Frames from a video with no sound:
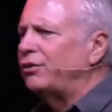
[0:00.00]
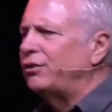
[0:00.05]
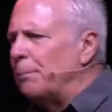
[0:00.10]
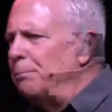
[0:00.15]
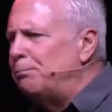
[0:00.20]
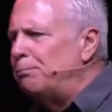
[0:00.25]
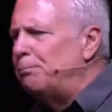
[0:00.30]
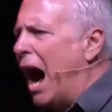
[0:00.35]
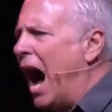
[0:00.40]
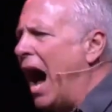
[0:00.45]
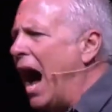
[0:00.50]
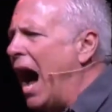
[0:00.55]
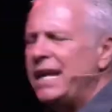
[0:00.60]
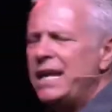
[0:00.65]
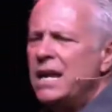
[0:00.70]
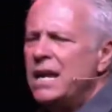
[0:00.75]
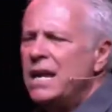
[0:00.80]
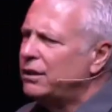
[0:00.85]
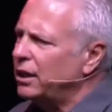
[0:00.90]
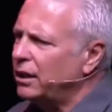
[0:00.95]
body
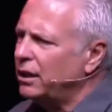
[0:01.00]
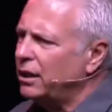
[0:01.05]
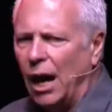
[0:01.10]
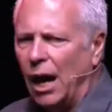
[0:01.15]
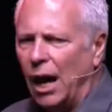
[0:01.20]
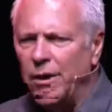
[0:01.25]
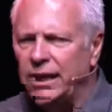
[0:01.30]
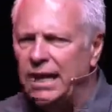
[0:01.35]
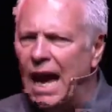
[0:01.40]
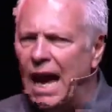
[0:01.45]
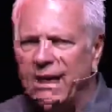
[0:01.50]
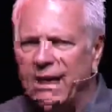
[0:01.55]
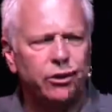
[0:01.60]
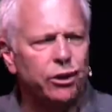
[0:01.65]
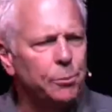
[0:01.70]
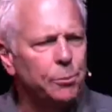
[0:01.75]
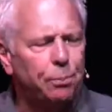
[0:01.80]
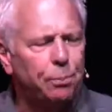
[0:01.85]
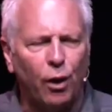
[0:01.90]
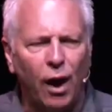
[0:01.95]
to come together
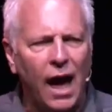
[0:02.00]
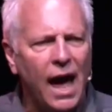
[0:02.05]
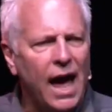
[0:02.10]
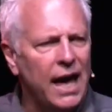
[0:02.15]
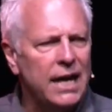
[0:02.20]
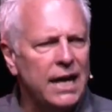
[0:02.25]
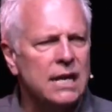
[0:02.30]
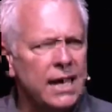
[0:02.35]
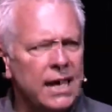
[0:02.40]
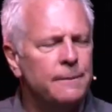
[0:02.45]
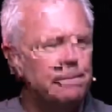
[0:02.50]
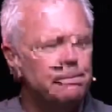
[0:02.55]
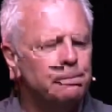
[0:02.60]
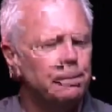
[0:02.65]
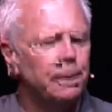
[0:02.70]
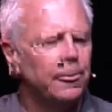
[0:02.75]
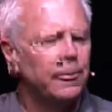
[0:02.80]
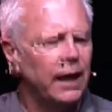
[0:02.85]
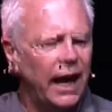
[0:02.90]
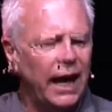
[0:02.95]
to pray
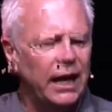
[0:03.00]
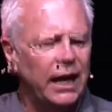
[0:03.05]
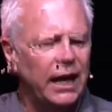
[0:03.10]
and to